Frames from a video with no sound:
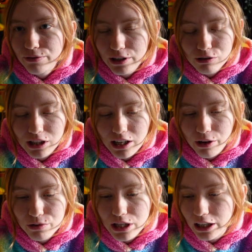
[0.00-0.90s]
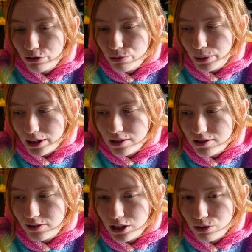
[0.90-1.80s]
figuring out how to make
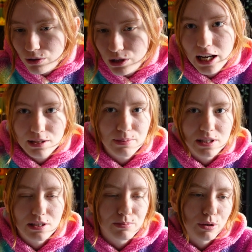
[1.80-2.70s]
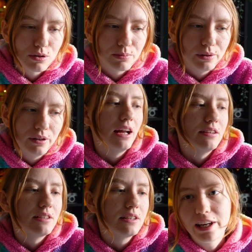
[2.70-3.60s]
these videos as best as possible,
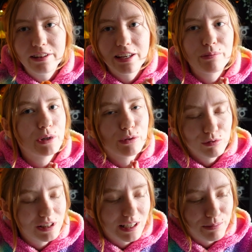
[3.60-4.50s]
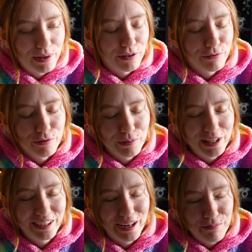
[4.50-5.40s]
and they will only get better from
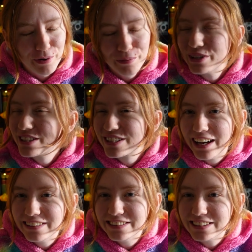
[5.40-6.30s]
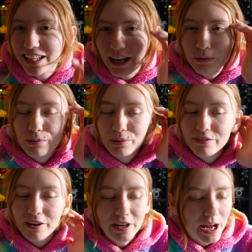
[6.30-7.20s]
here, I promise. And I would be
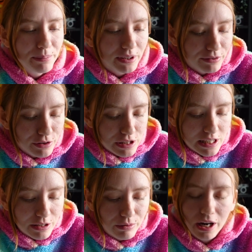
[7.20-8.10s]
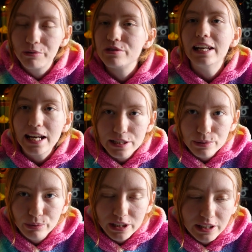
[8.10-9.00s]
very happy if you stick around.
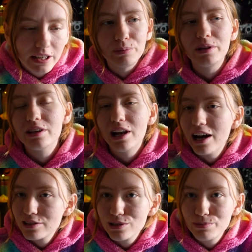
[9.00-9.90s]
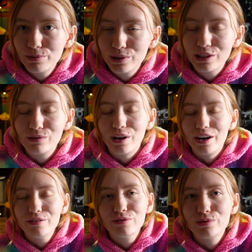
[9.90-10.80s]
Next week will be the last spooky
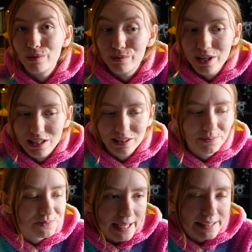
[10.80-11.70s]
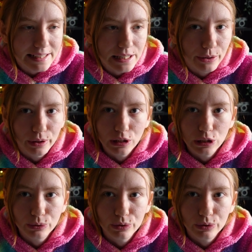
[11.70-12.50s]
crafts already, and it's going